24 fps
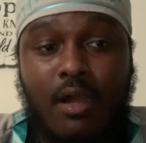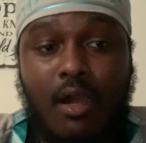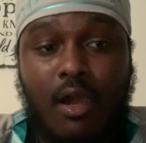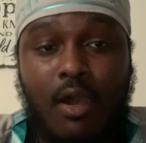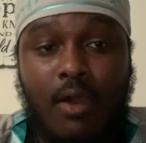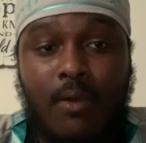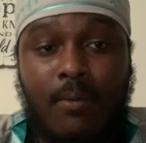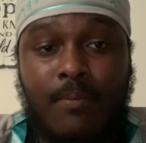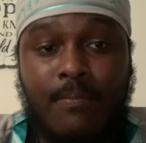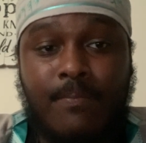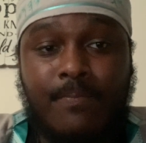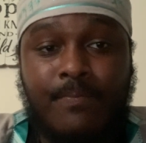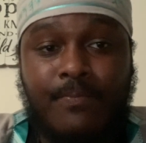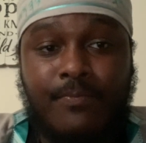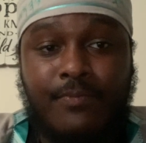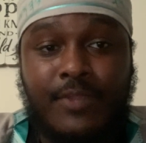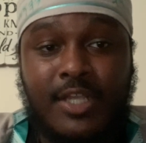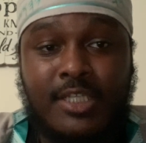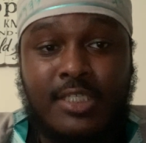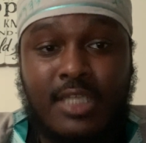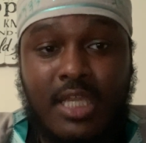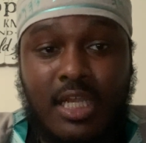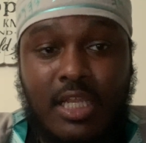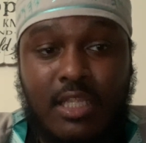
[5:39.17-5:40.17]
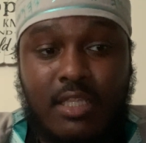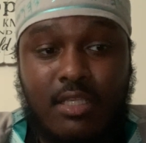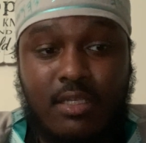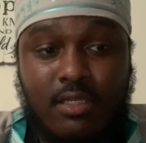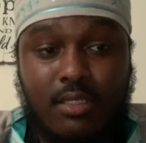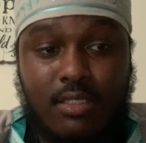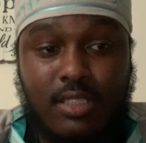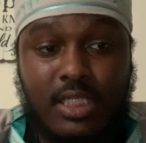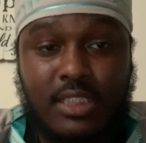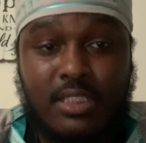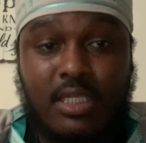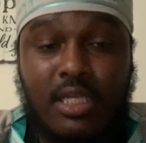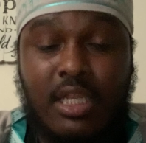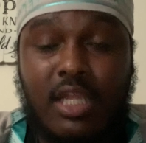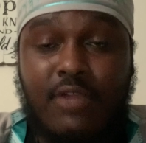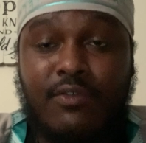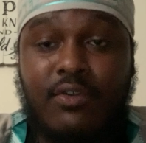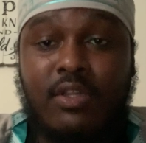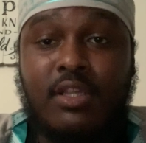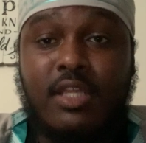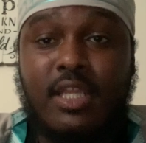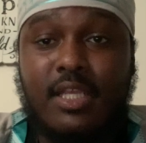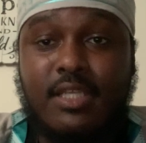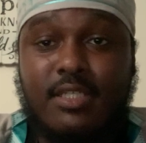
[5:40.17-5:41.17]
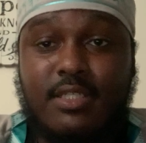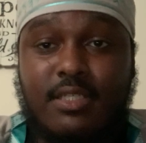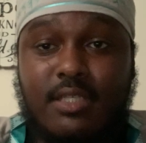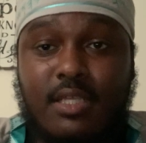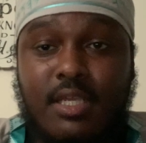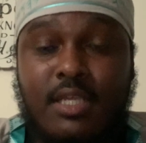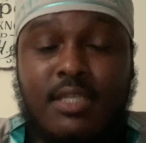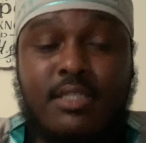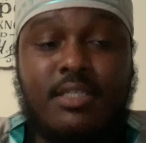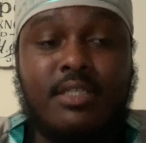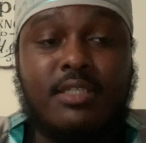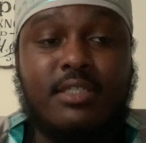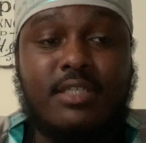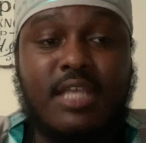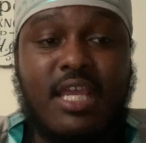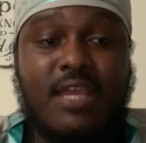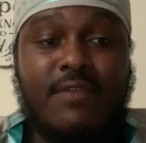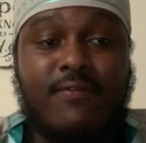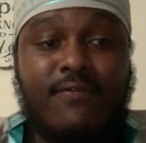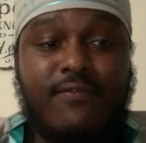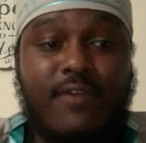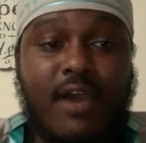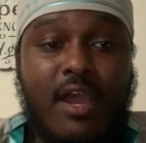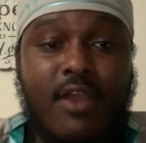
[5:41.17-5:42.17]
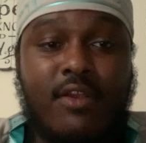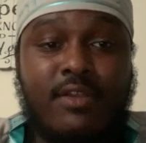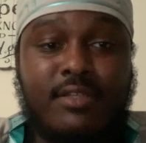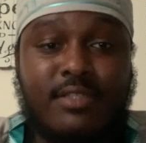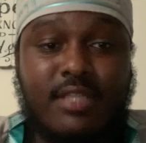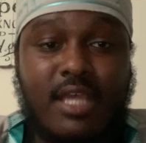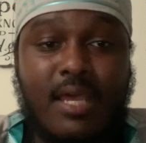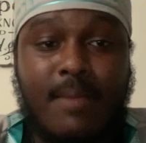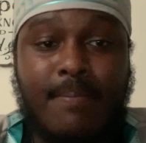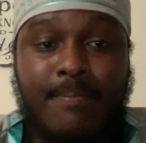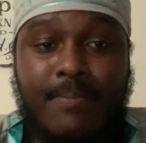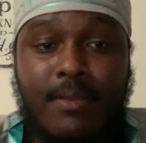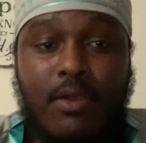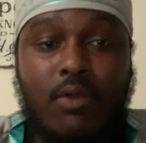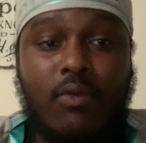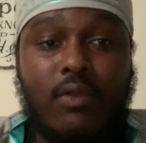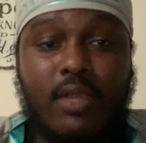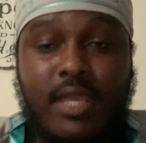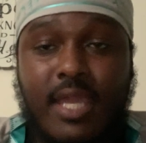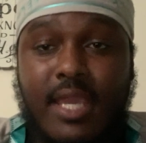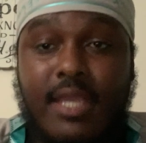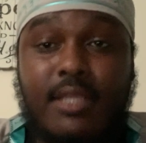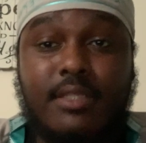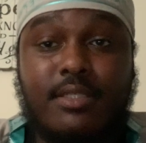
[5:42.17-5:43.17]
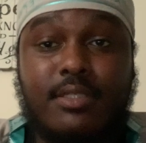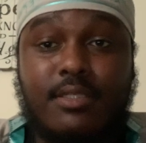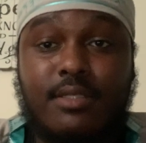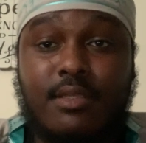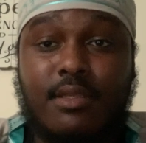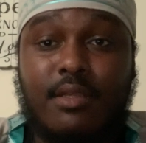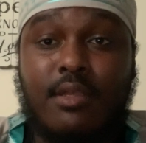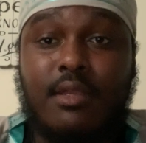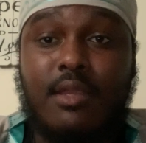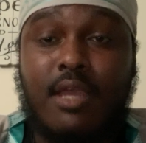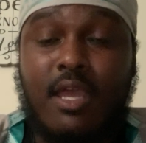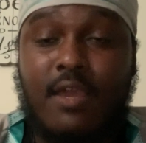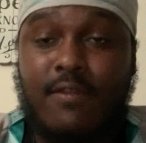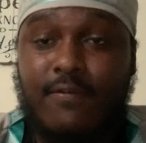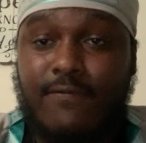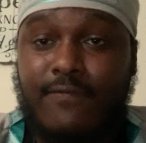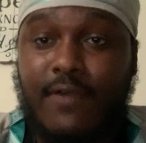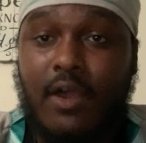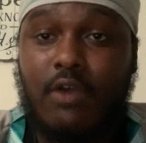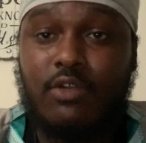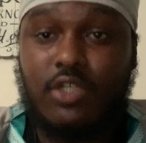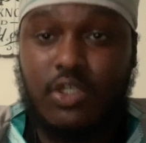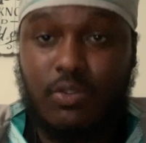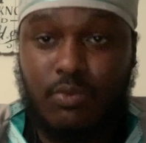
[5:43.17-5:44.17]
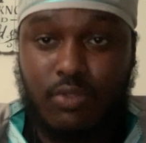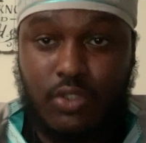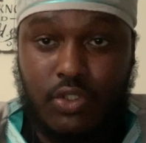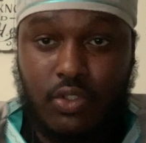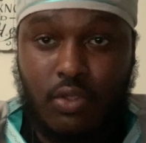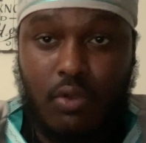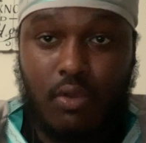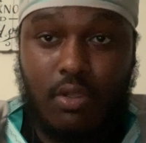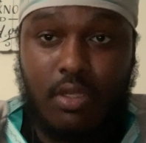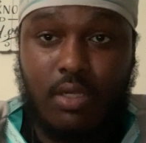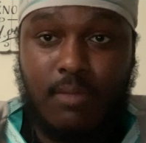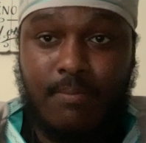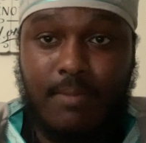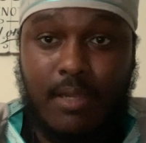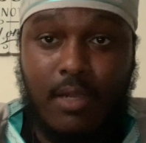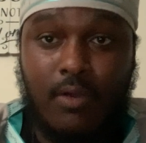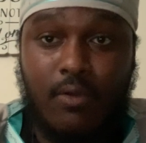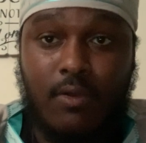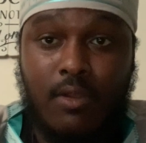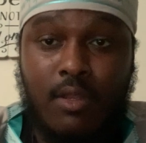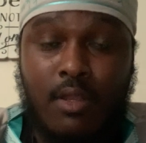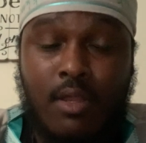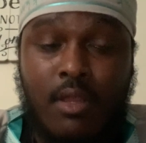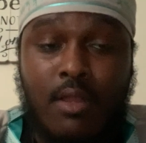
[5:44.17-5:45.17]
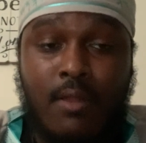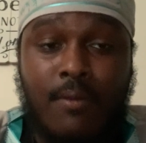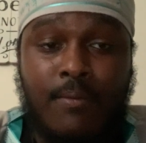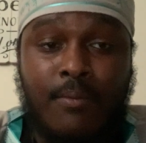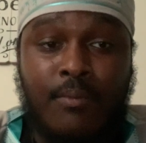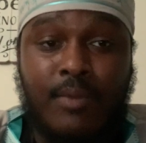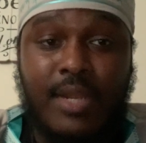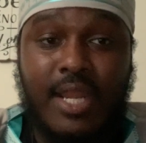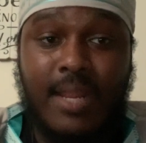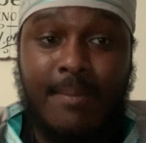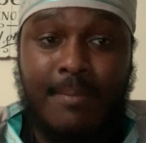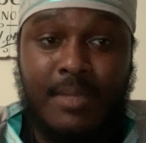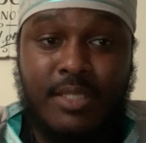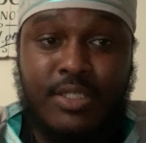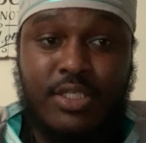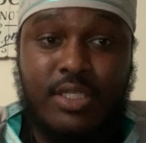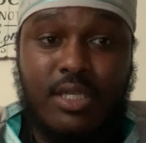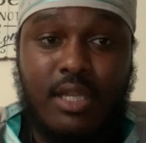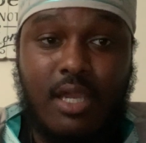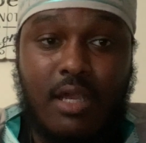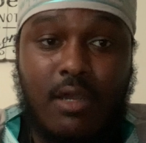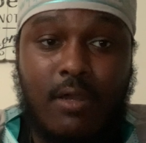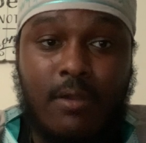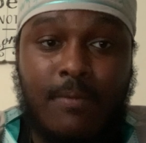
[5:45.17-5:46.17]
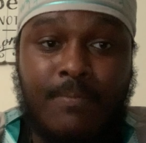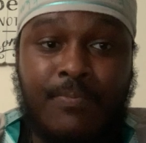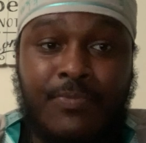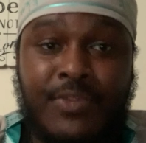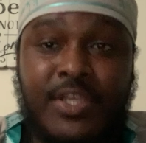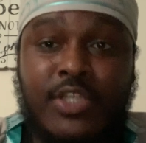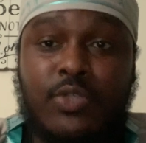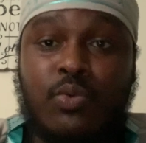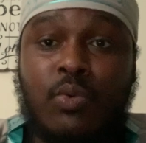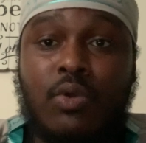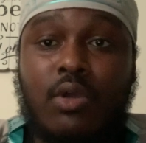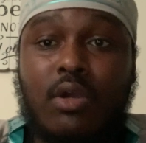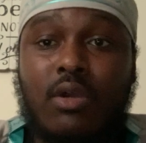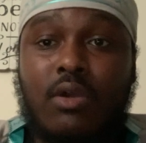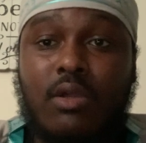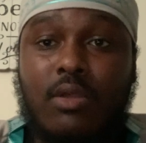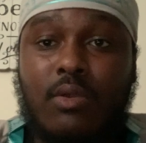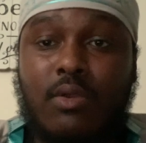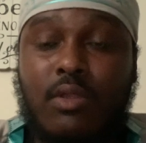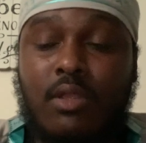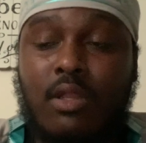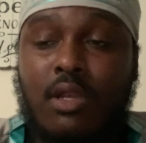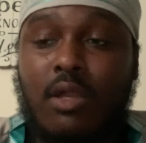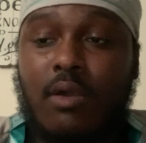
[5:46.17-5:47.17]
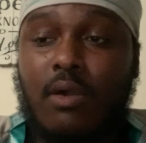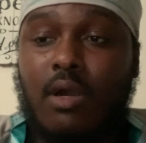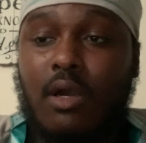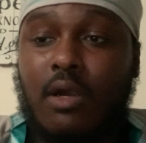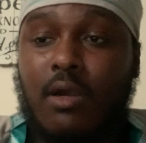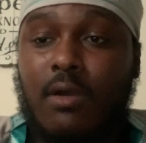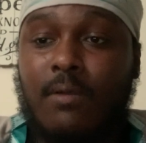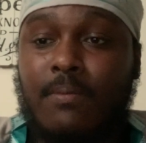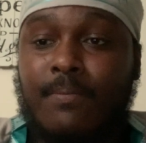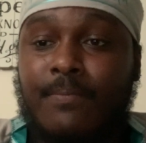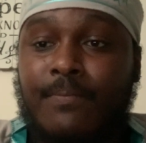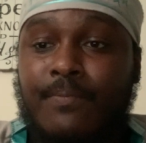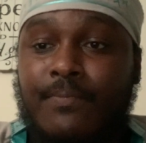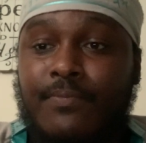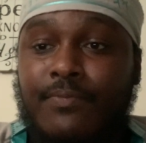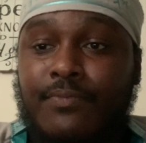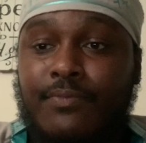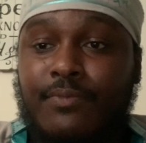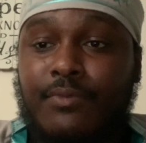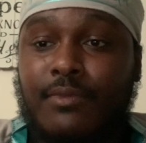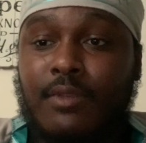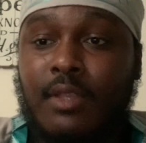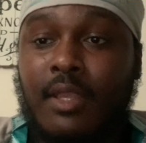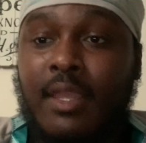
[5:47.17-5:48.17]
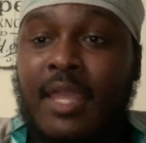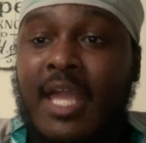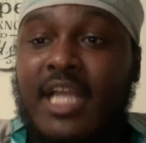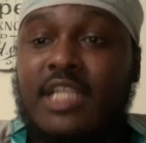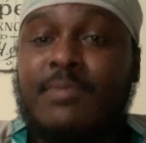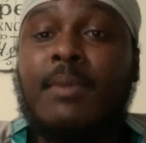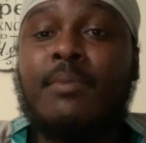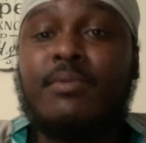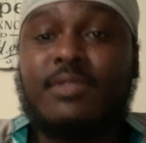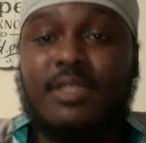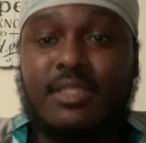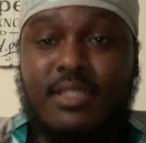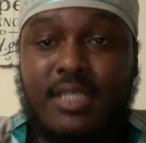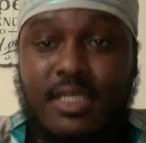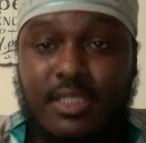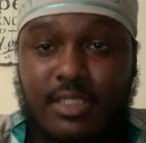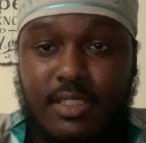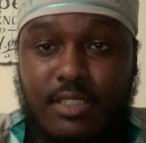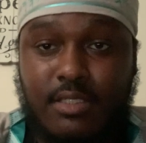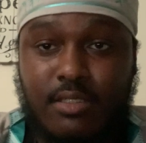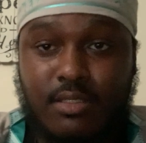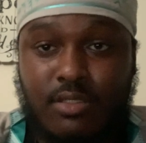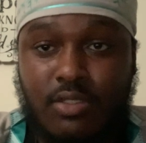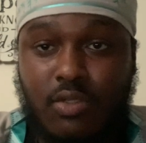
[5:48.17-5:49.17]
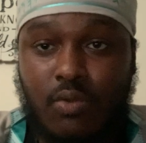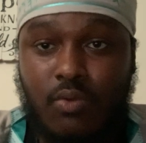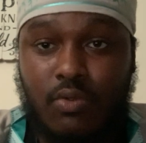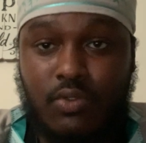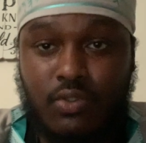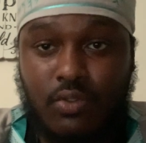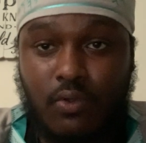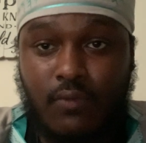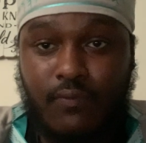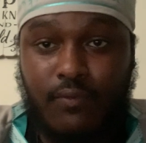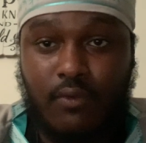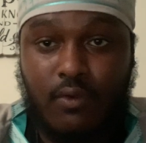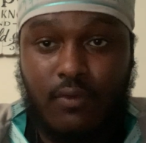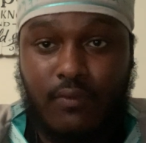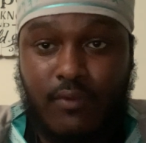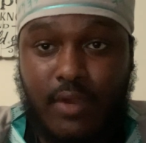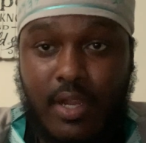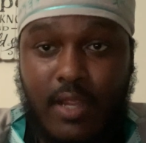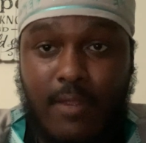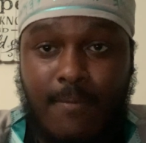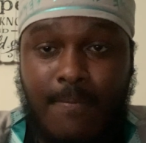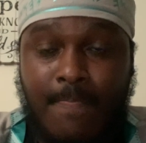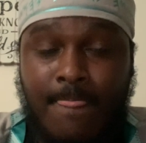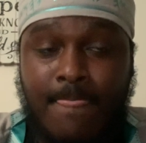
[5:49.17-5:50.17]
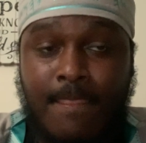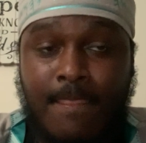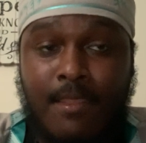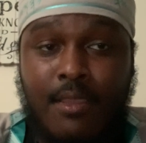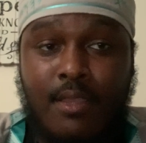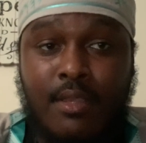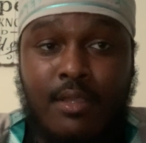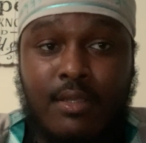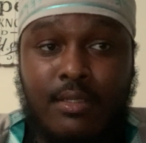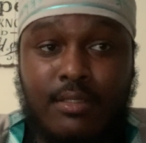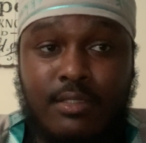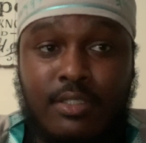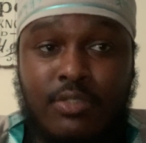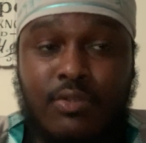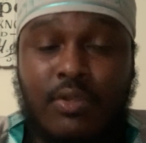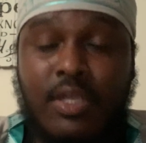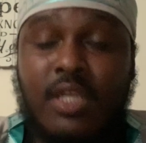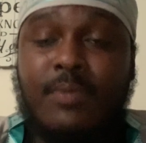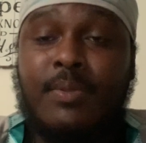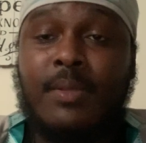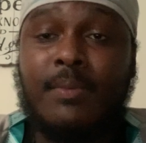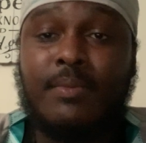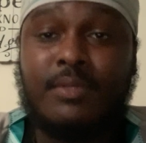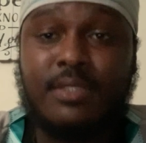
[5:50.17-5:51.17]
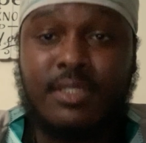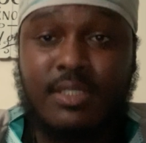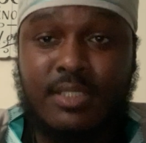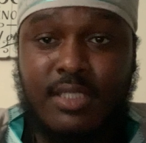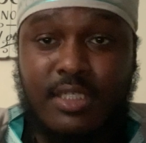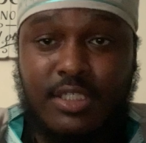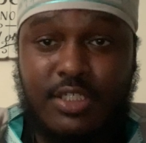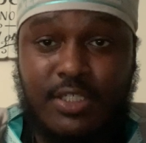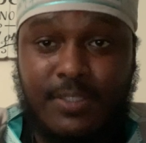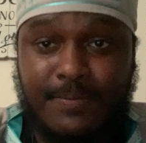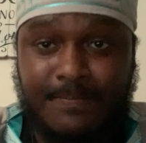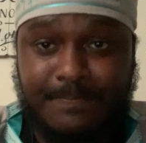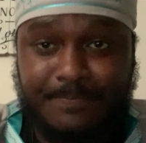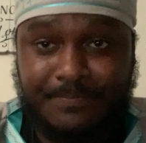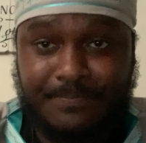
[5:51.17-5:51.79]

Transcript: Um, that's gonna get, that's gonna get released is the same virus that Bill Gates and Fauci was talking about when he mentioned um this one going you know um catch people's attention, so on and so forth, right? This one catch people's attention,